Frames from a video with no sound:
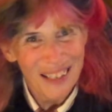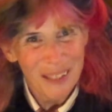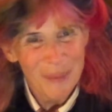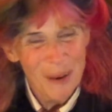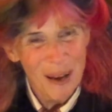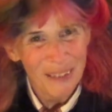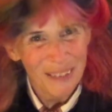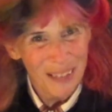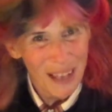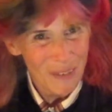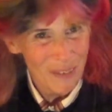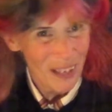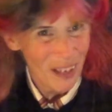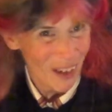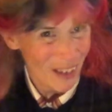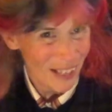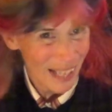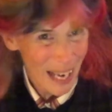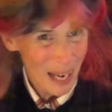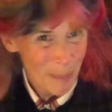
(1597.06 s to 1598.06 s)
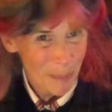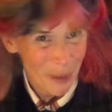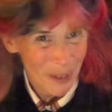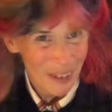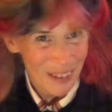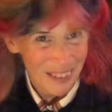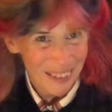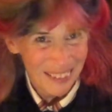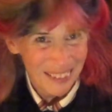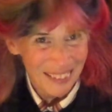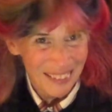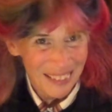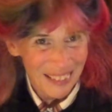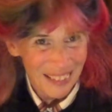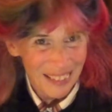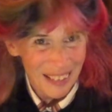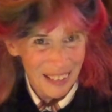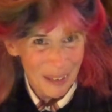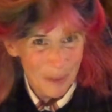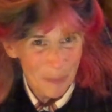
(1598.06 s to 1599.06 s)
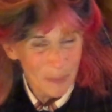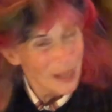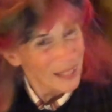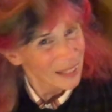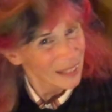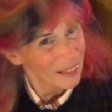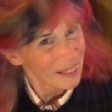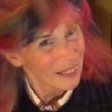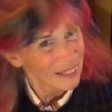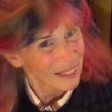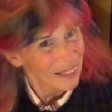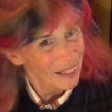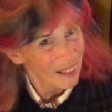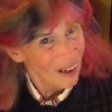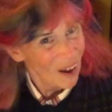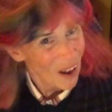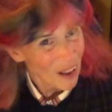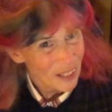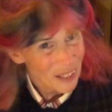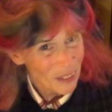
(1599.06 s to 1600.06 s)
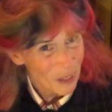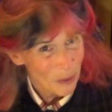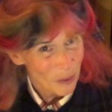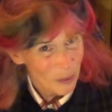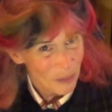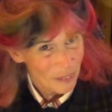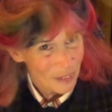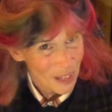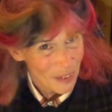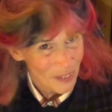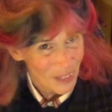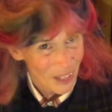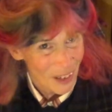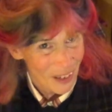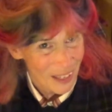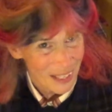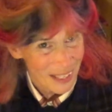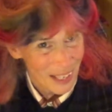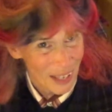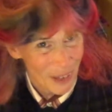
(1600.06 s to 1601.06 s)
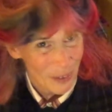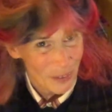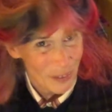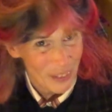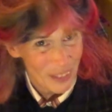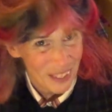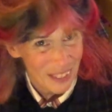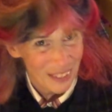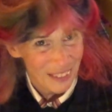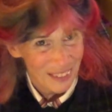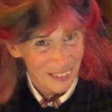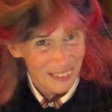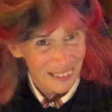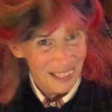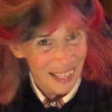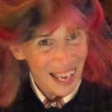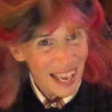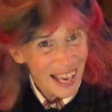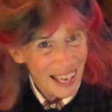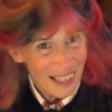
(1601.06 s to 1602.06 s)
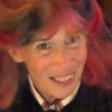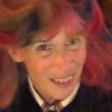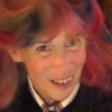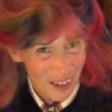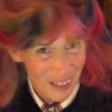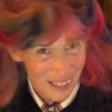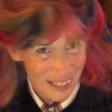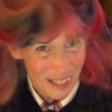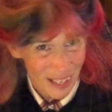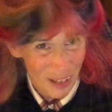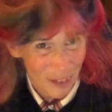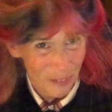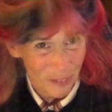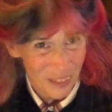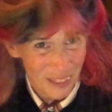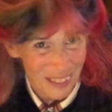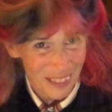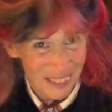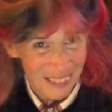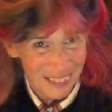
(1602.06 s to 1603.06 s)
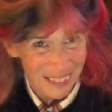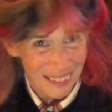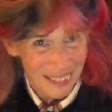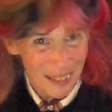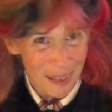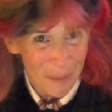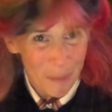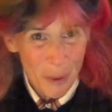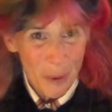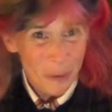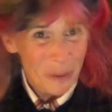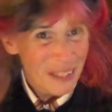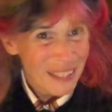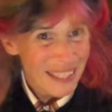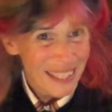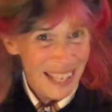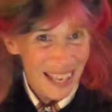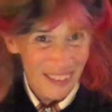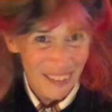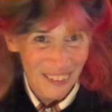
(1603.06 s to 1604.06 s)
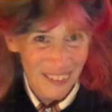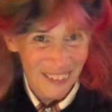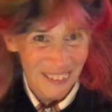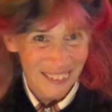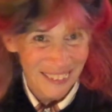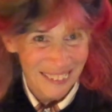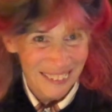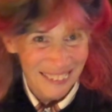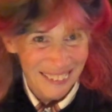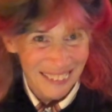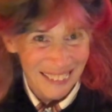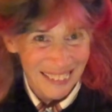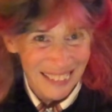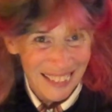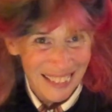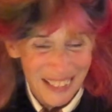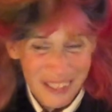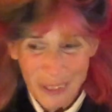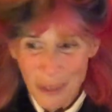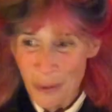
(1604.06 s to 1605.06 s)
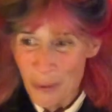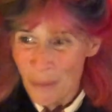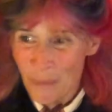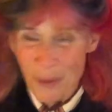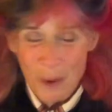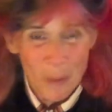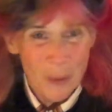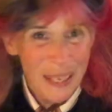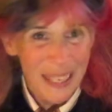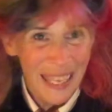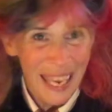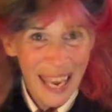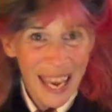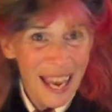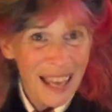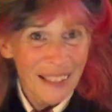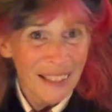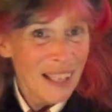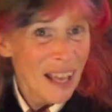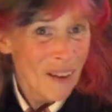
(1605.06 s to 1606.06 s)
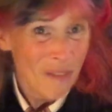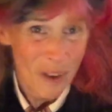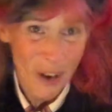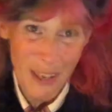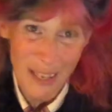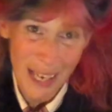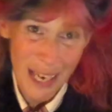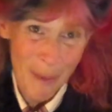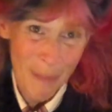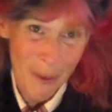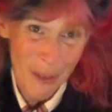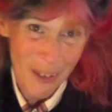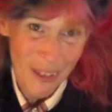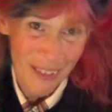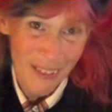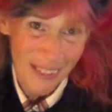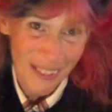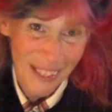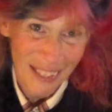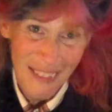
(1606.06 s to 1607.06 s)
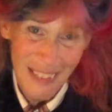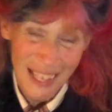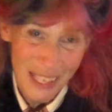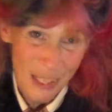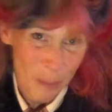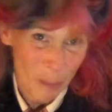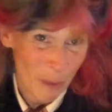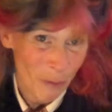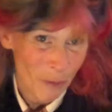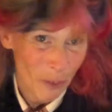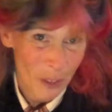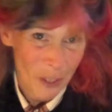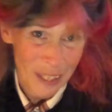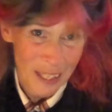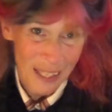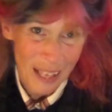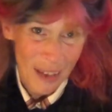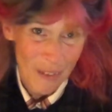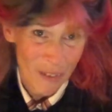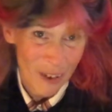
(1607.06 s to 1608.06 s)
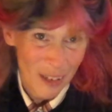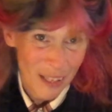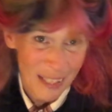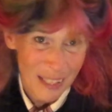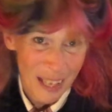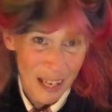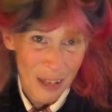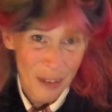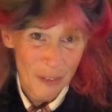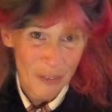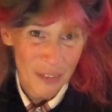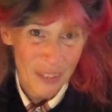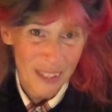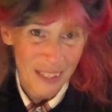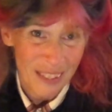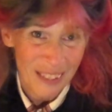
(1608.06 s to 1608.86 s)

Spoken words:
about loving our neighbor, but also loving ourselves as ourselves, both together. So we can't love our neighbor unless we first love ourselves.